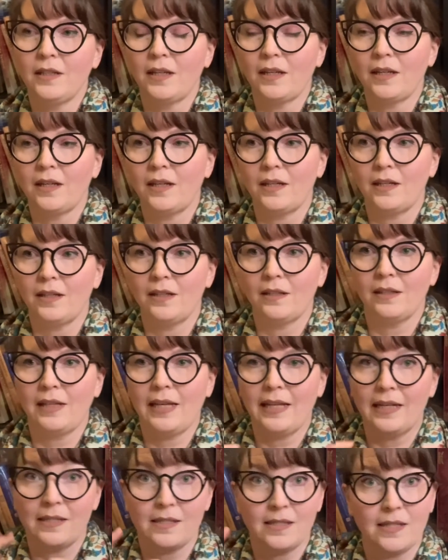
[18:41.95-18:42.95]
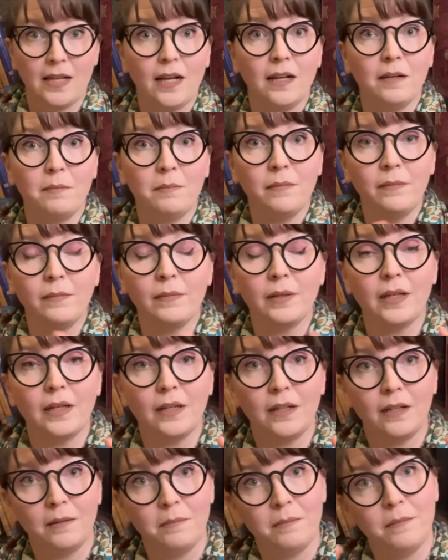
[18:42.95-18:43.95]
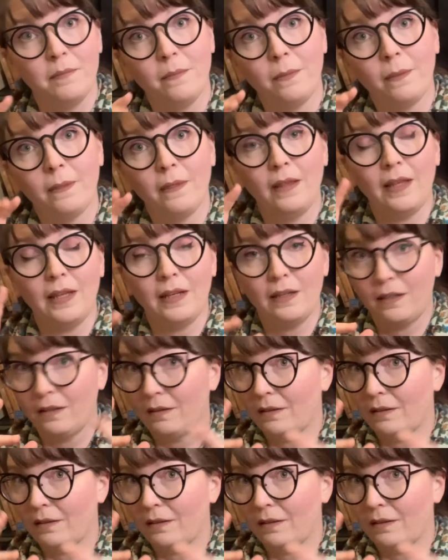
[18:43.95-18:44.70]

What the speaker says: Assam, and